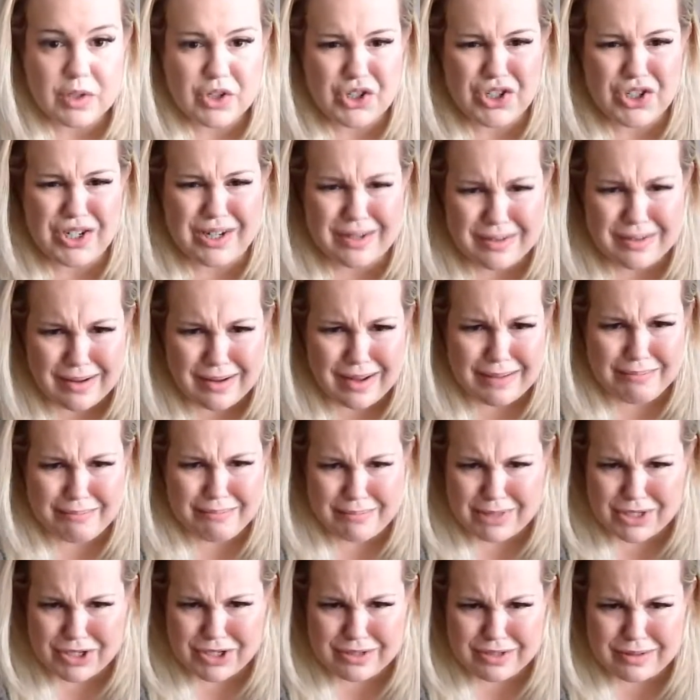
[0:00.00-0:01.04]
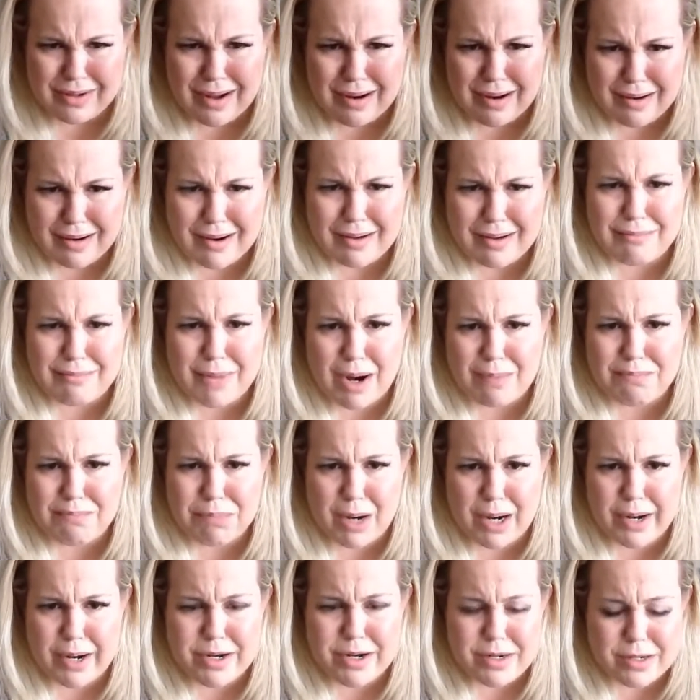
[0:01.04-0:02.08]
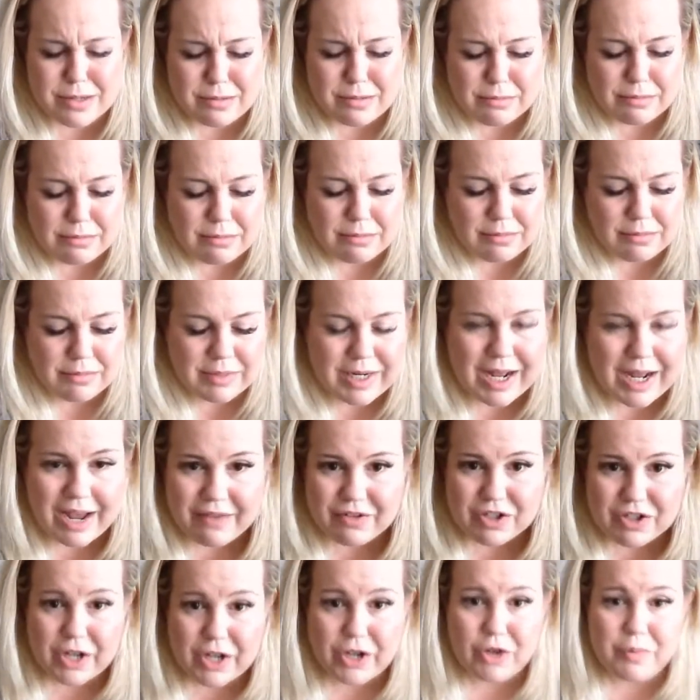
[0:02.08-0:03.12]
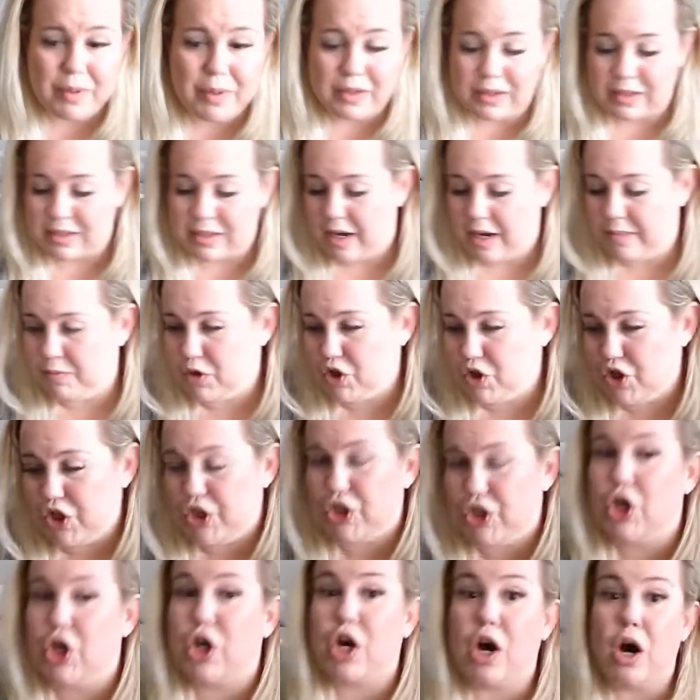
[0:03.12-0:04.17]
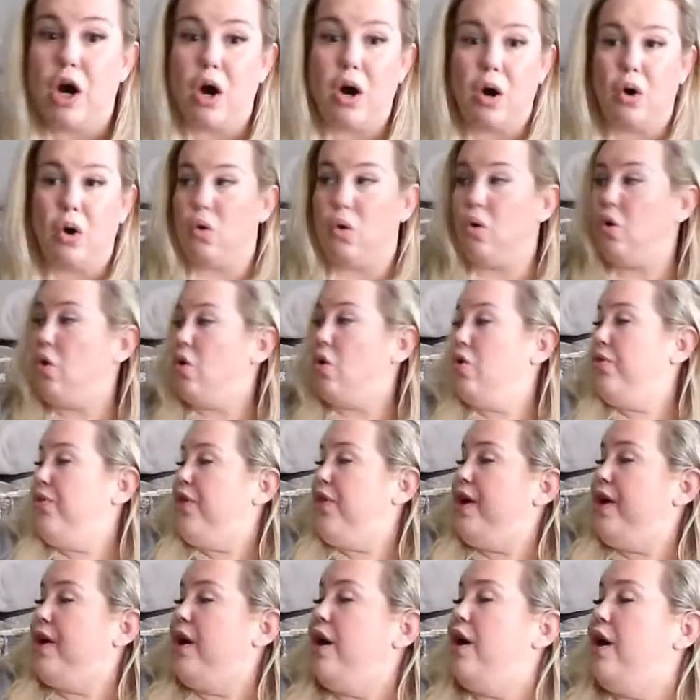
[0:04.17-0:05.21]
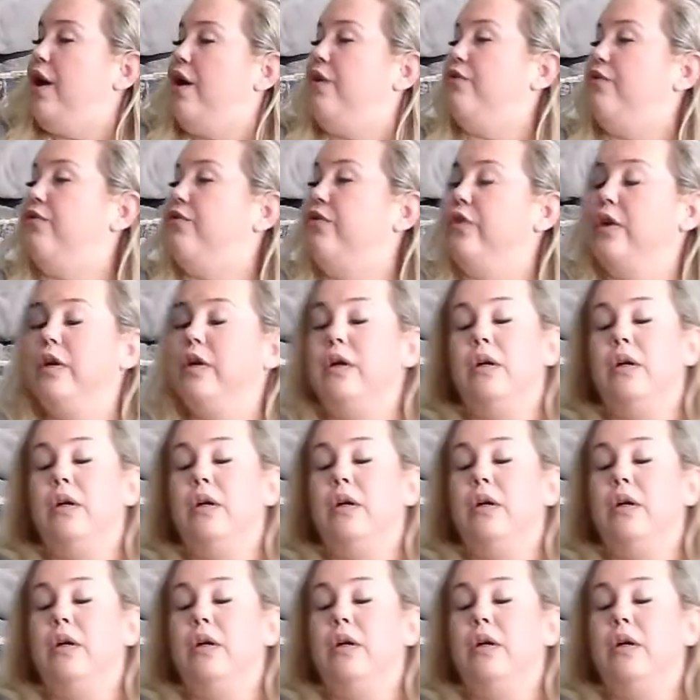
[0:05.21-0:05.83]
She's not good. Right? She's not hurting my paint. Did I ever tell you about the time when she took a whole thing of